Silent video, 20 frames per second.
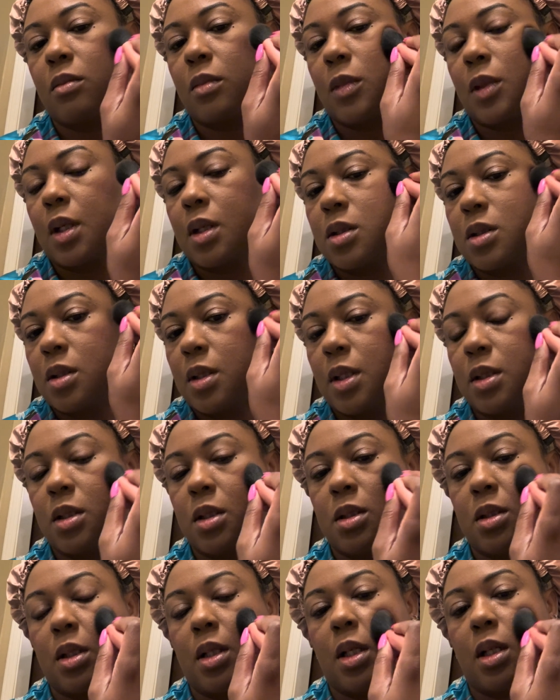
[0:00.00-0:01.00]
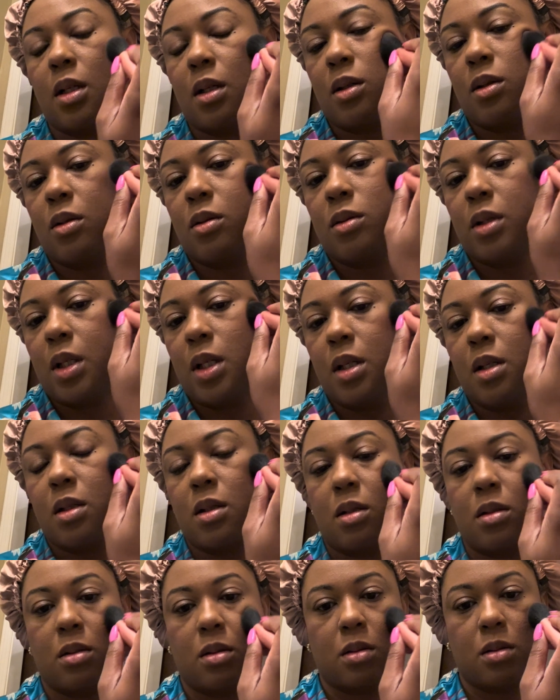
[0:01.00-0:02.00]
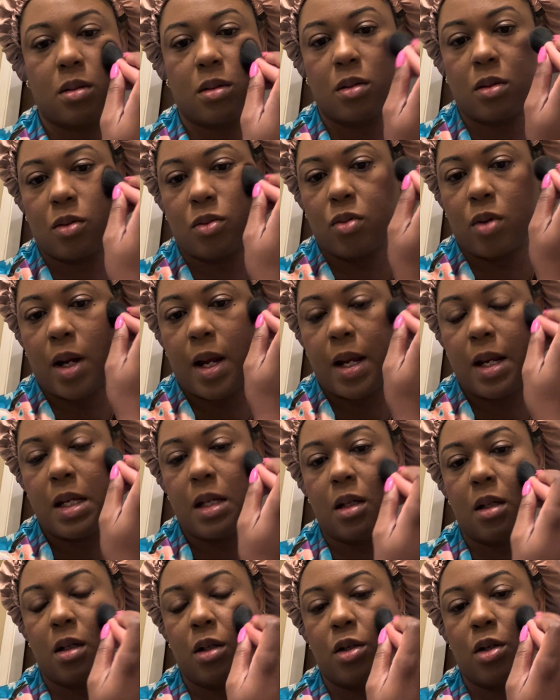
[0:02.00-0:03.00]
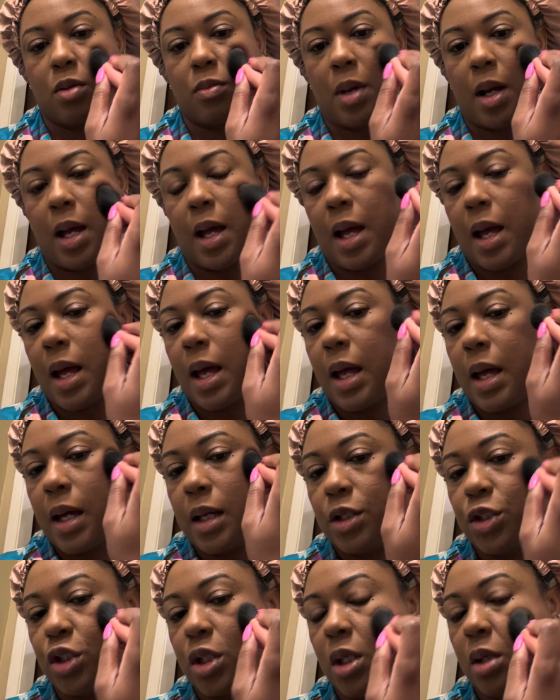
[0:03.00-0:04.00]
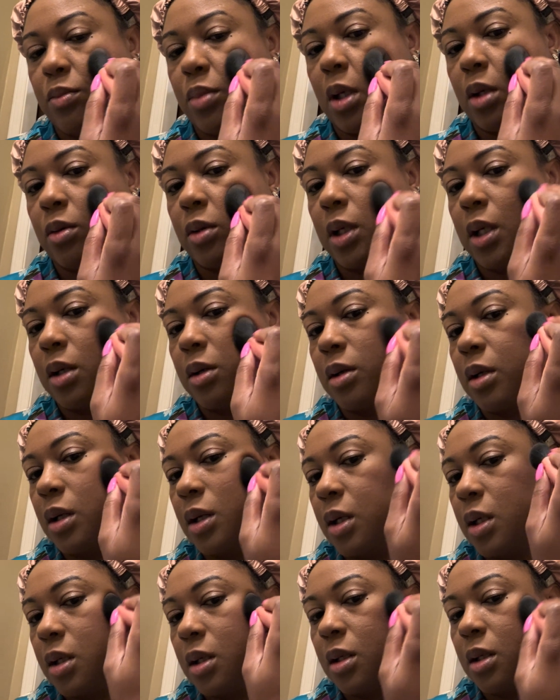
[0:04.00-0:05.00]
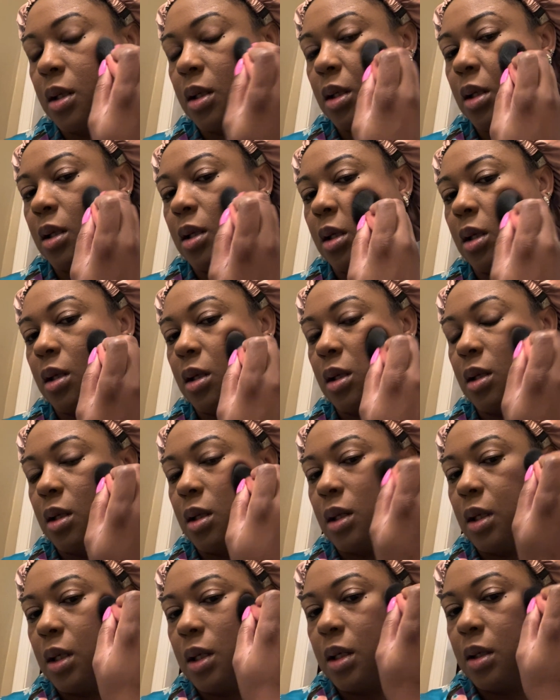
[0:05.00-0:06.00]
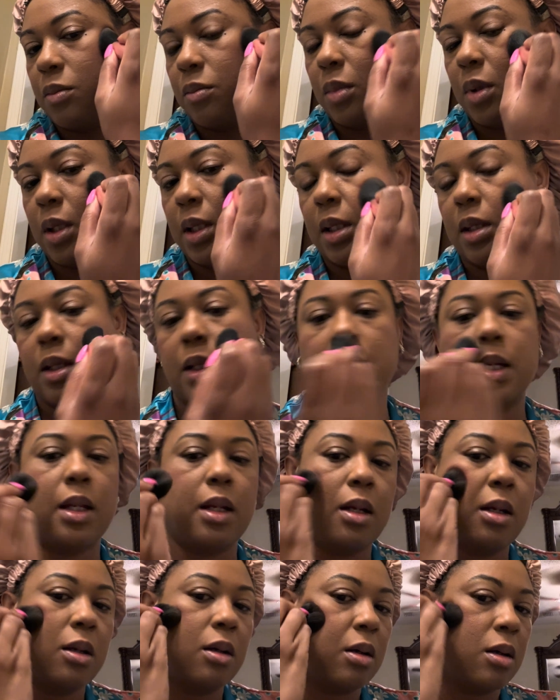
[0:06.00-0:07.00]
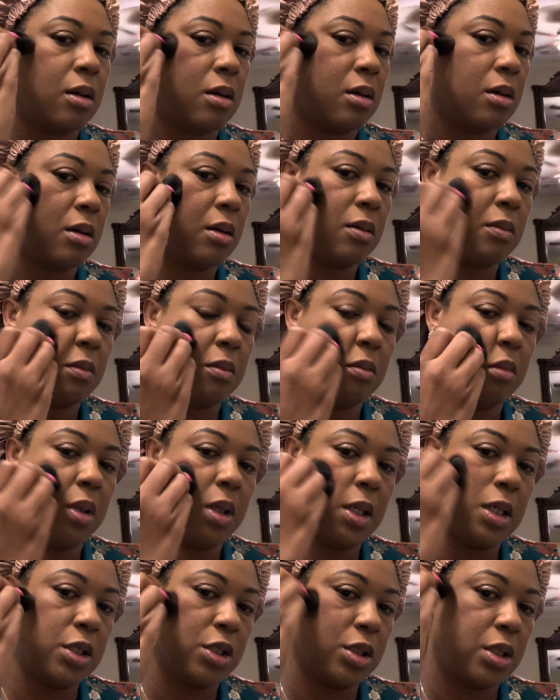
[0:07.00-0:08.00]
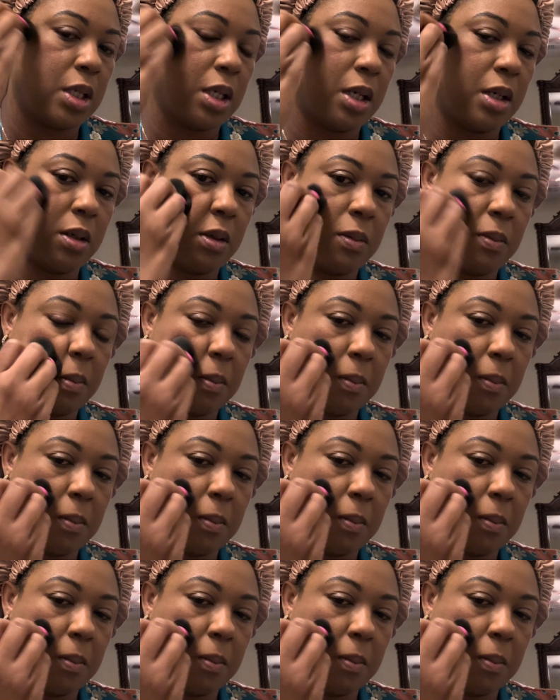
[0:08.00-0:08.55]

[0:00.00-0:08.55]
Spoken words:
And so I just kind of go here, right under my eye, cheekbone area, and blend that blush there.